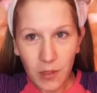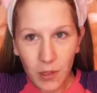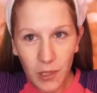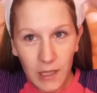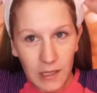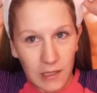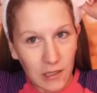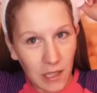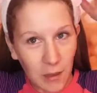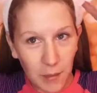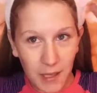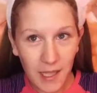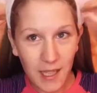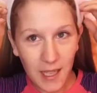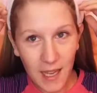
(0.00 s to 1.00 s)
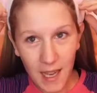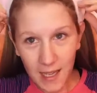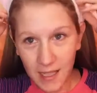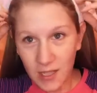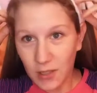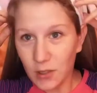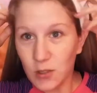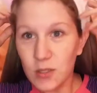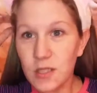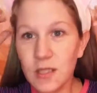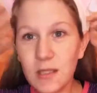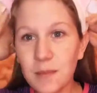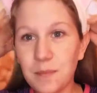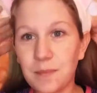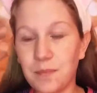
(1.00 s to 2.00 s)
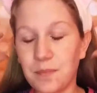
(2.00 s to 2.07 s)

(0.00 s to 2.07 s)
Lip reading: Alright, so got my kitty cat ears.